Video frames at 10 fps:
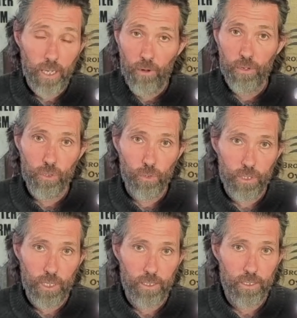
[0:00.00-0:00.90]
current draw
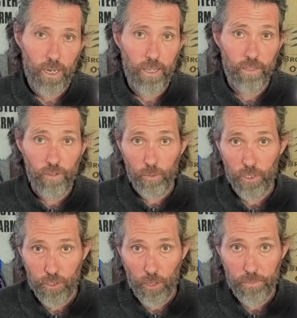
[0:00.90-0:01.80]
test and the
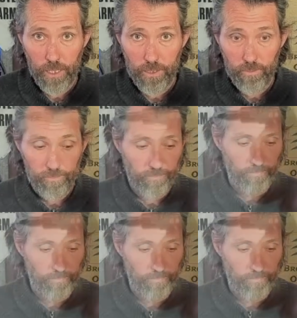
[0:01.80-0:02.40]
voltage drop test.